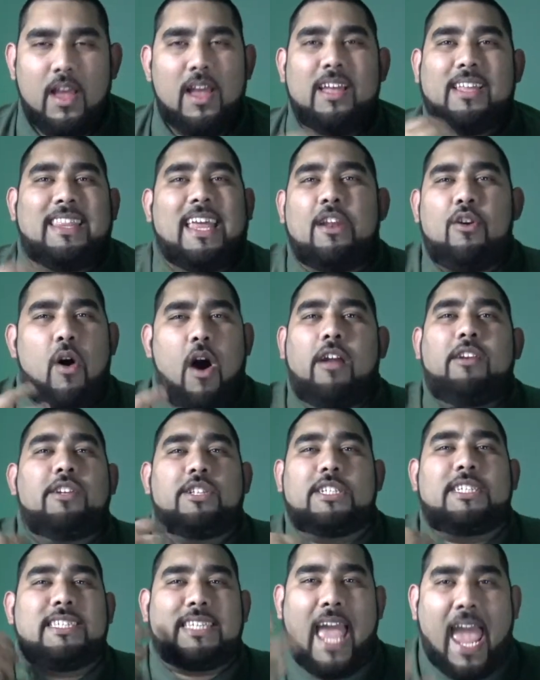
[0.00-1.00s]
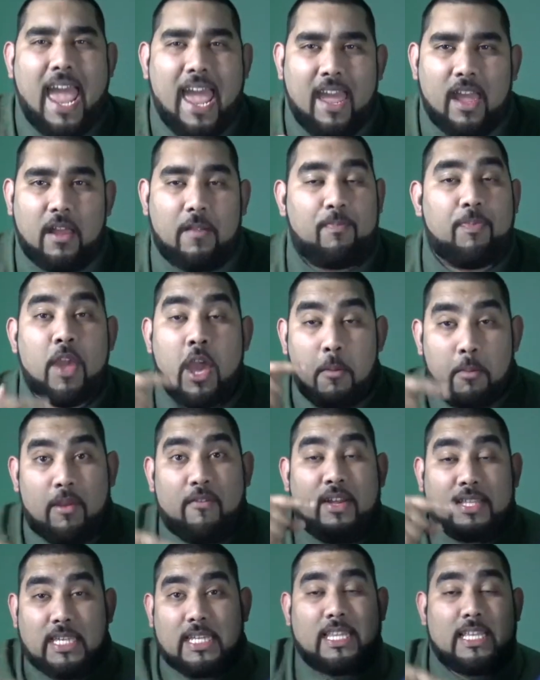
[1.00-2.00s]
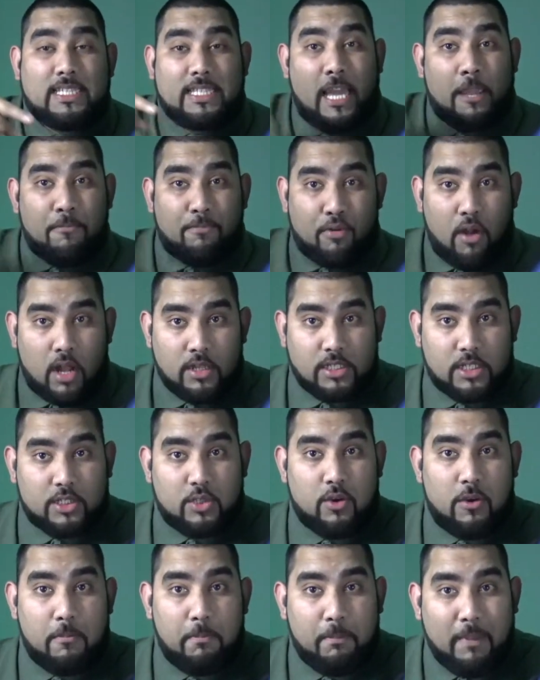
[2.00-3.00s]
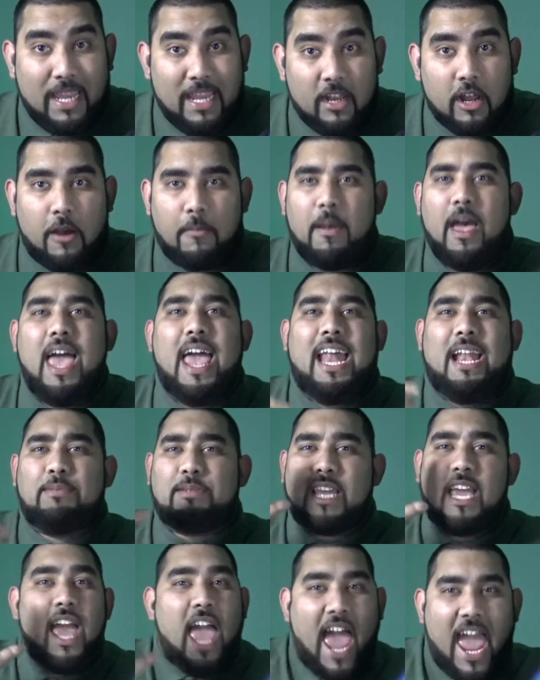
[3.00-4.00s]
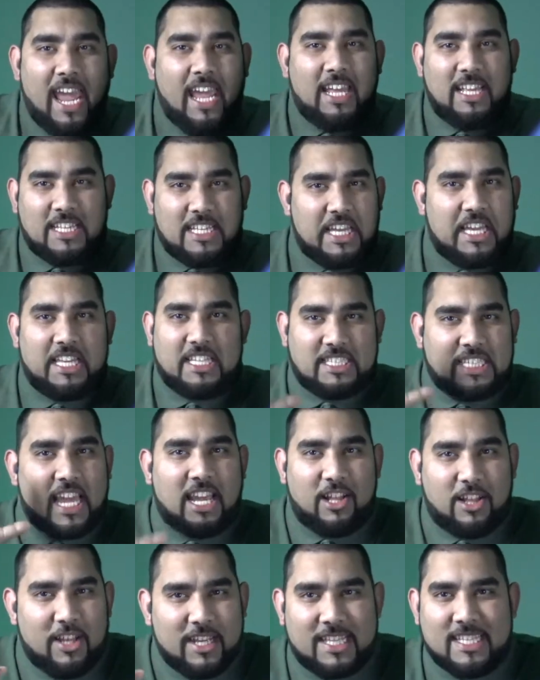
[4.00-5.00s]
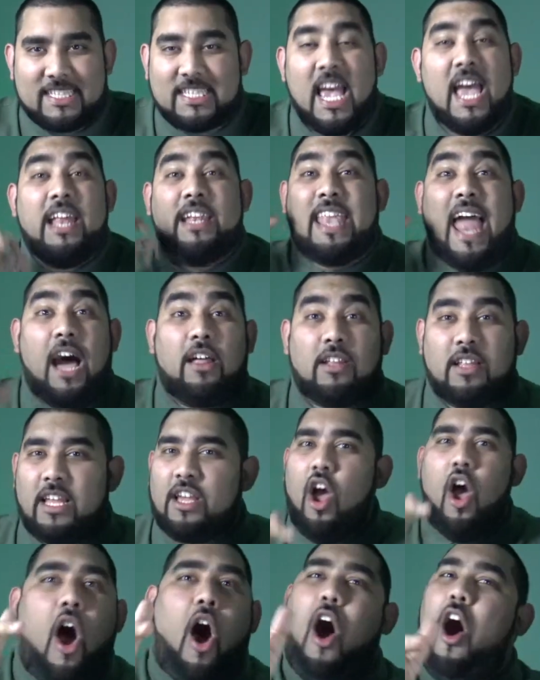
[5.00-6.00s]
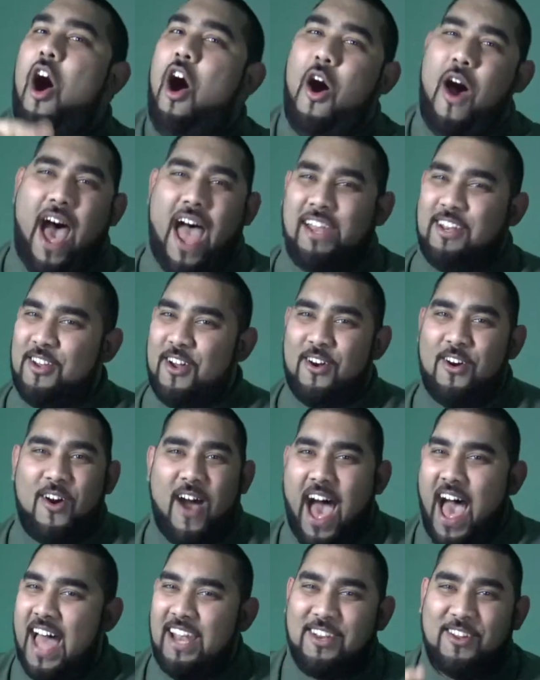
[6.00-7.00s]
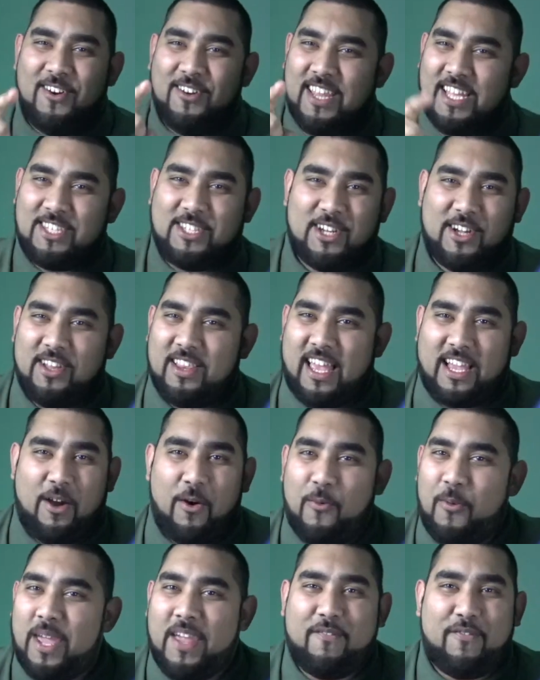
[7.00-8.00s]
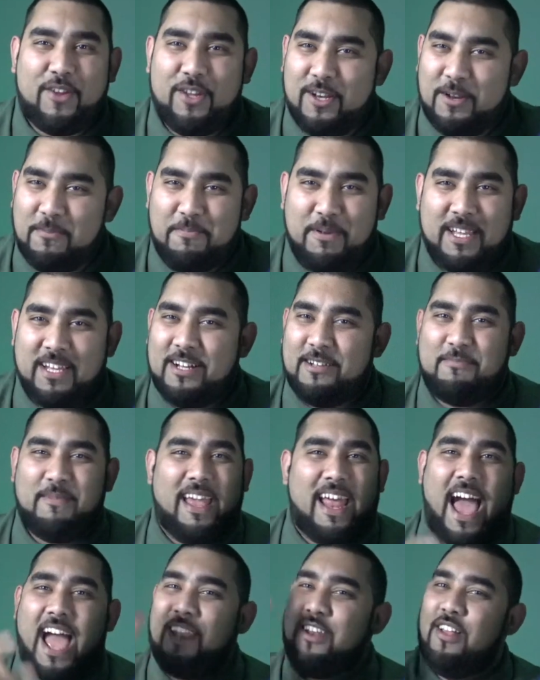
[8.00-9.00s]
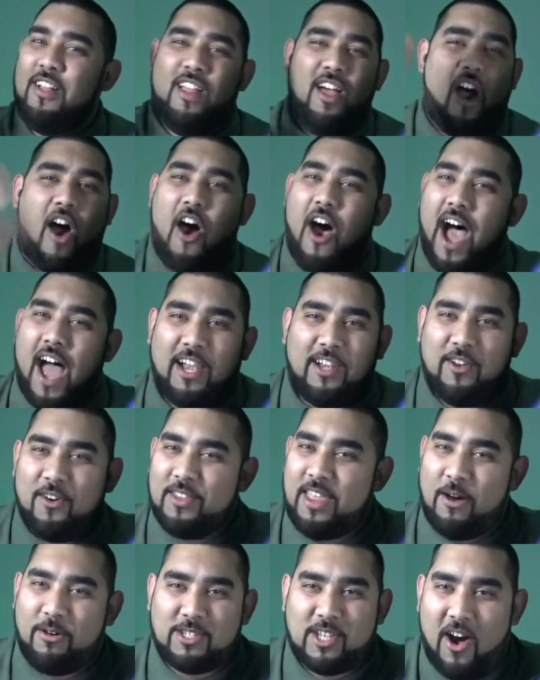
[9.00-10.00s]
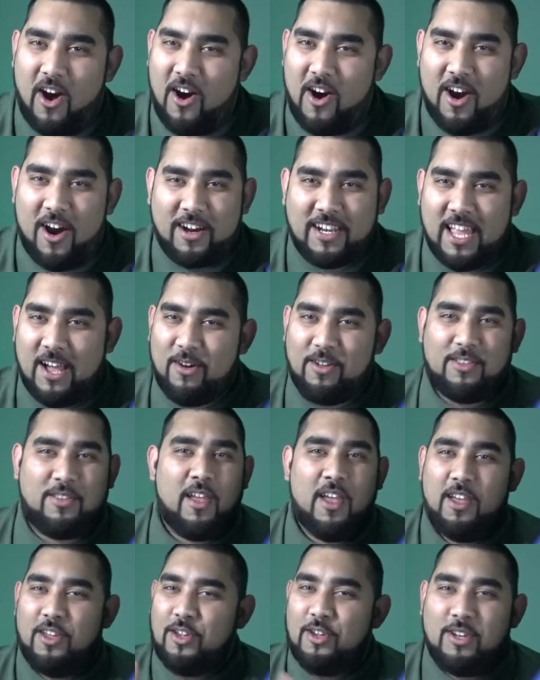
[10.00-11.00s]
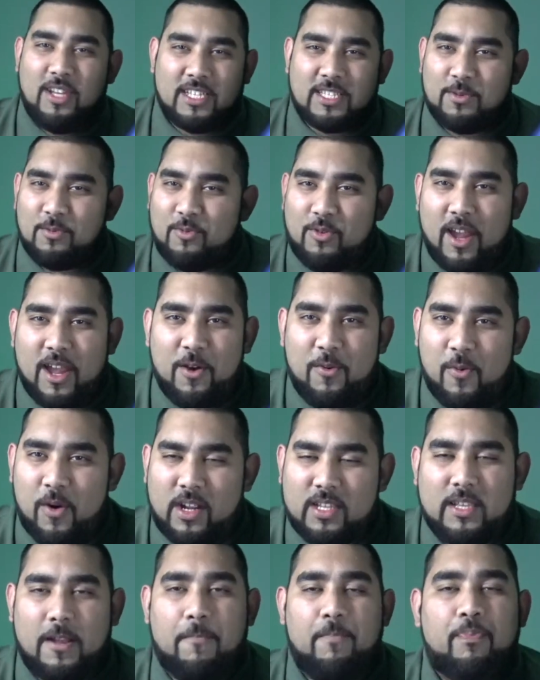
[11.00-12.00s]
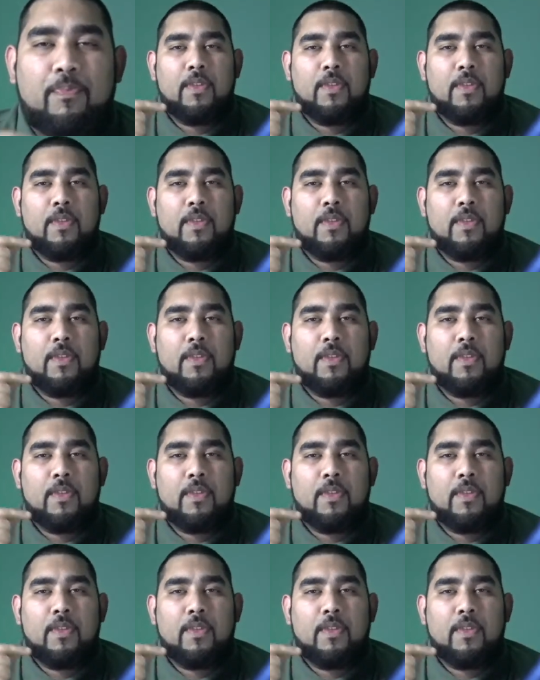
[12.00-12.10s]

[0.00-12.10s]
They don't understand. But if I take the same project to a meetup and I was like, hey, take a look at this. Now they're like, oh, I know, I know that took like a week for you to build, man. I, oh, I know that was hard. That was, you did some great work there.